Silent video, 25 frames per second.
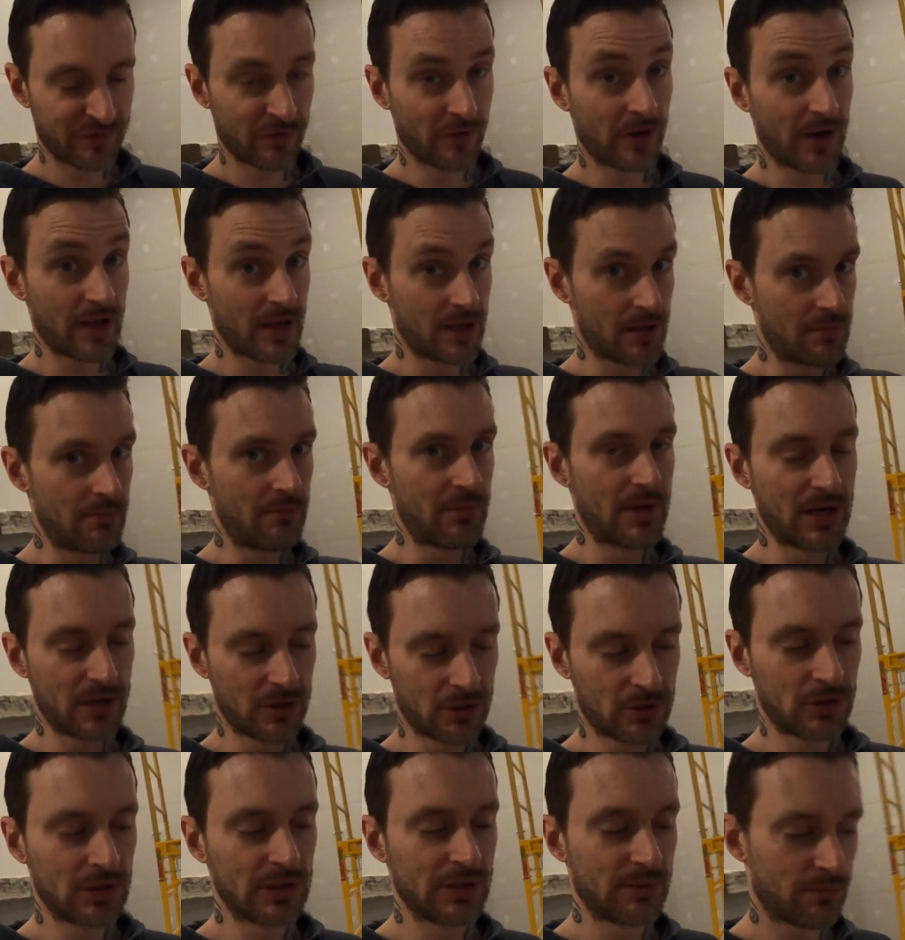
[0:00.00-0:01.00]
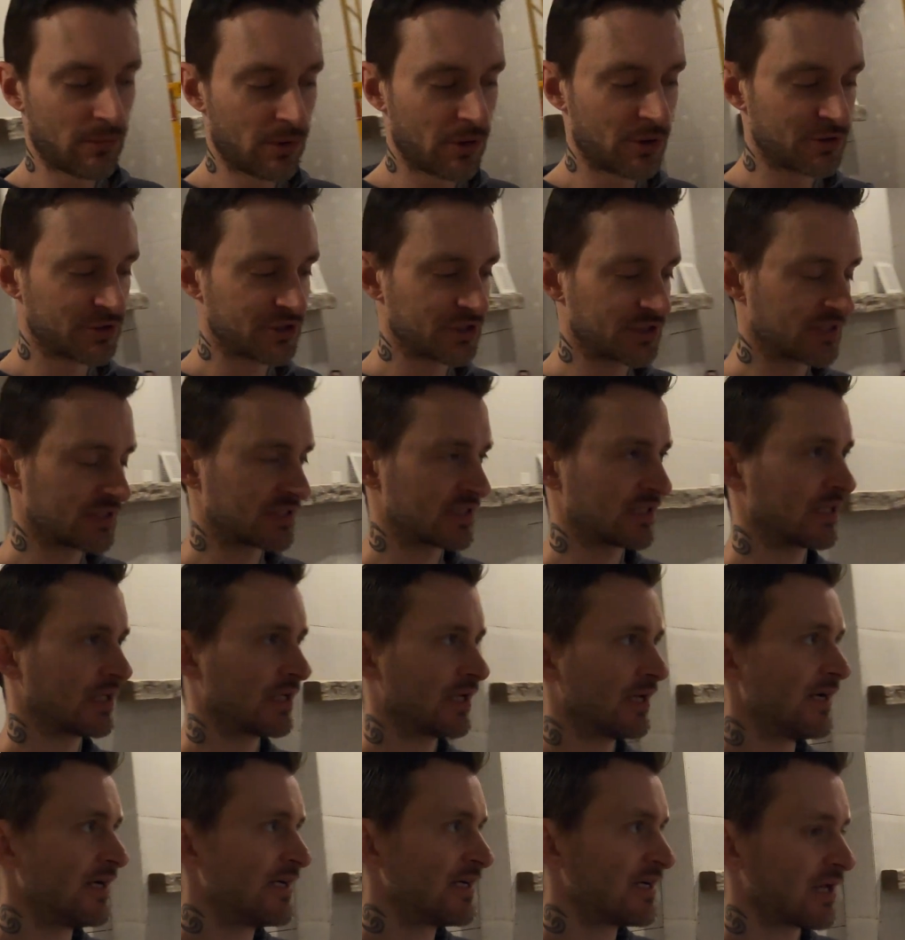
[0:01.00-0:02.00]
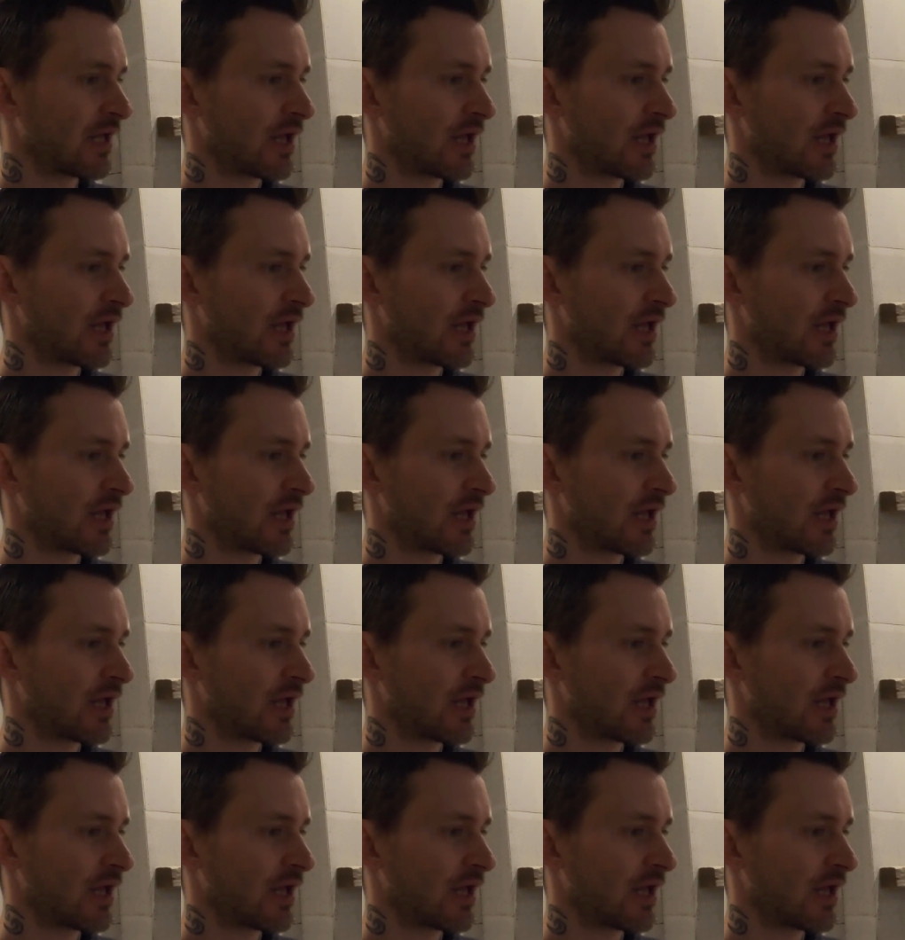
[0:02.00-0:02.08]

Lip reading: for a medical emergency.